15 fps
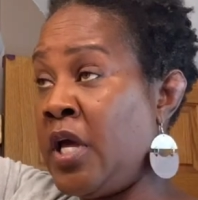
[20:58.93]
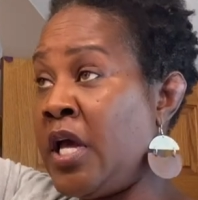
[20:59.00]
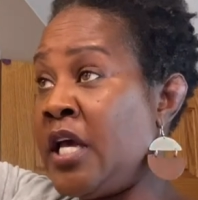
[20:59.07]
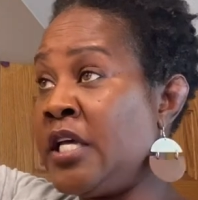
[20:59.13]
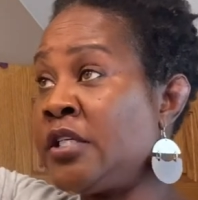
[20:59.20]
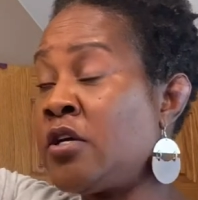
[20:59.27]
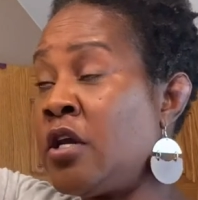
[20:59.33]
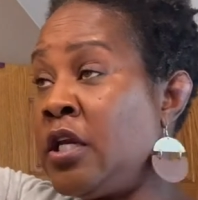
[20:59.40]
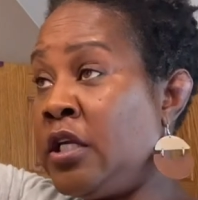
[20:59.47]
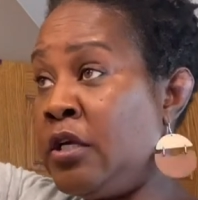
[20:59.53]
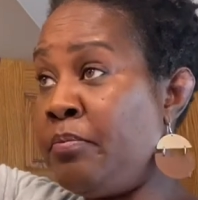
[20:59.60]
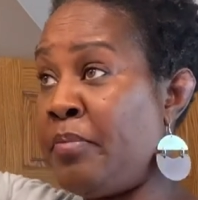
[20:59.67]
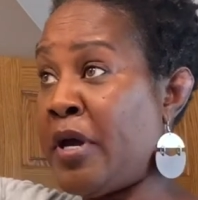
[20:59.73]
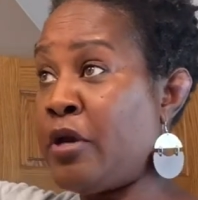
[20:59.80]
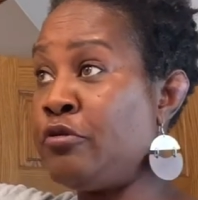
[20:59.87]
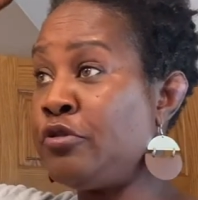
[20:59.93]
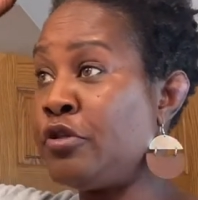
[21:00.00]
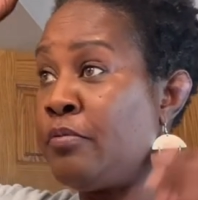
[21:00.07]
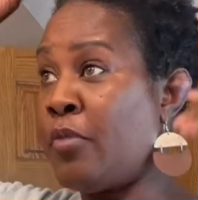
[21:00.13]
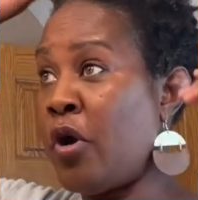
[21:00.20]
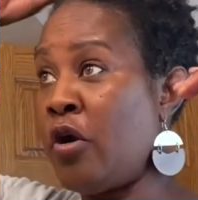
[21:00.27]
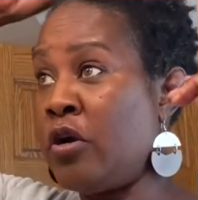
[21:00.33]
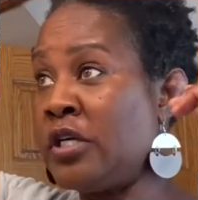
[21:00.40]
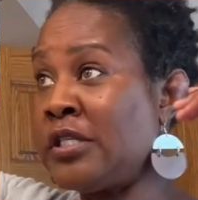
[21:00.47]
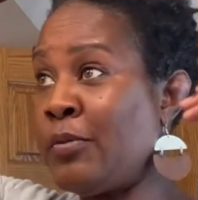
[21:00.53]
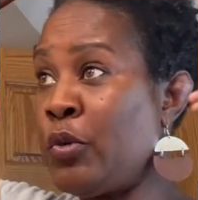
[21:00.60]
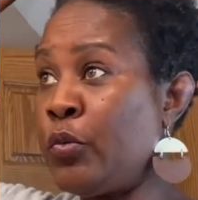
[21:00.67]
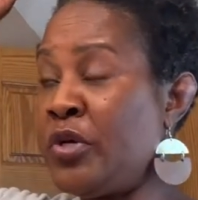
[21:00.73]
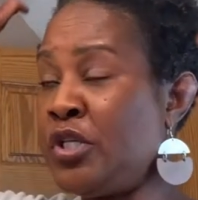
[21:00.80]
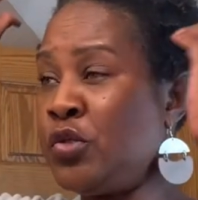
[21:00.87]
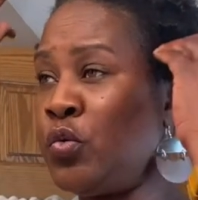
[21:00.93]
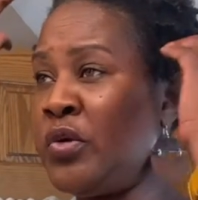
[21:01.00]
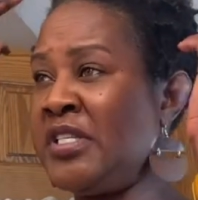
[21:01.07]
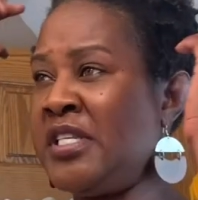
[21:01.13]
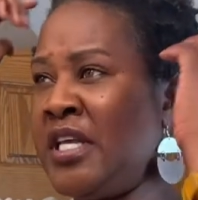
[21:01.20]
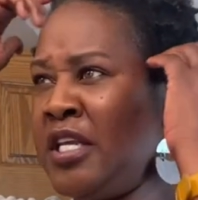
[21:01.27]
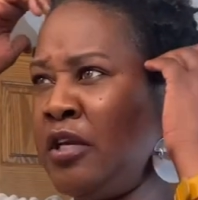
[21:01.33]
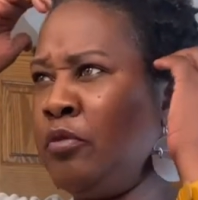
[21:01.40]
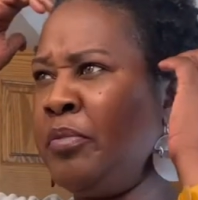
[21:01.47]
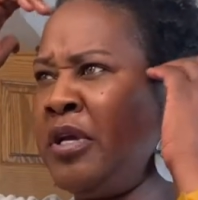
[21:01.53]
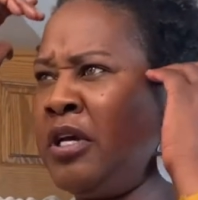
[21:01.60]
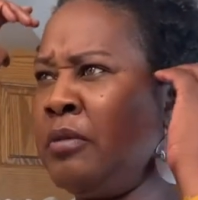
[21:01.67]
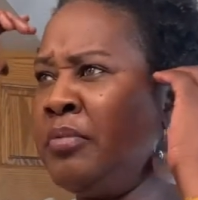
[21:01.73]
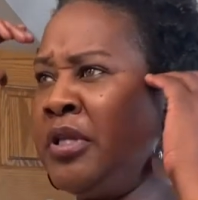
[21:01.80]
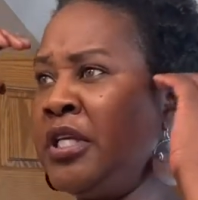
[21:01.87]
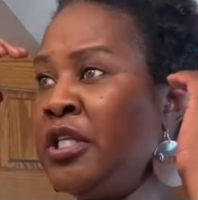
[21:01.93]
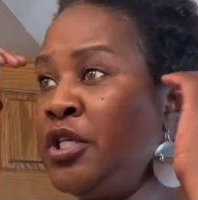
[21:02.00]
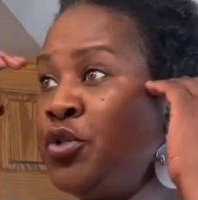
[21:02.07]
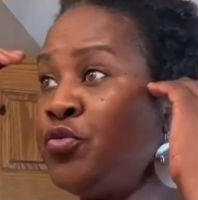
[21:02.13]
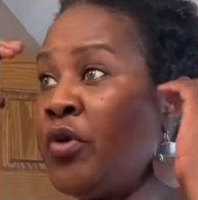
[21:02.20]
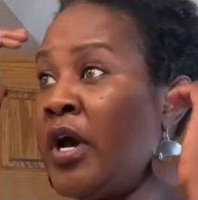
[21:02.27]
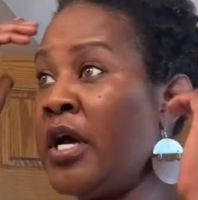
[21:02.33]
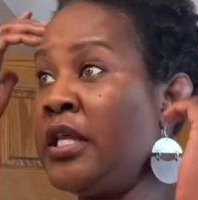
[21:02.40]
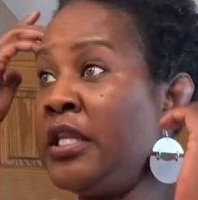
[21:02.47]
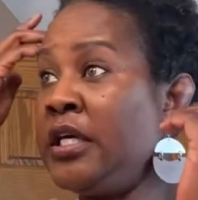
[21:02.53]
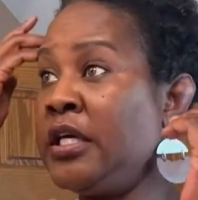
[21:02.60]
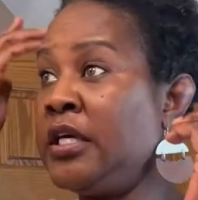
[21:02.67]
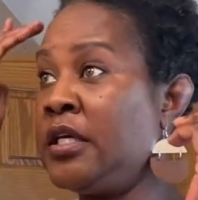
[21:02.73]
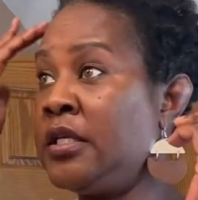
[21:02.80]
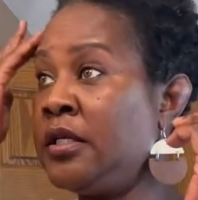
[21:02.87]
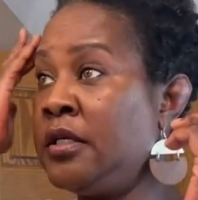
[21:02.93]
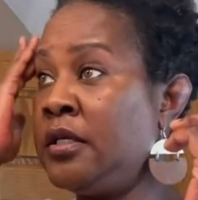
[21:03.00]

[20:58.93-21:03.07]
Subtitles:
It's going to look better tomorrow because I'm going to retwist it and it'll be completely dry then.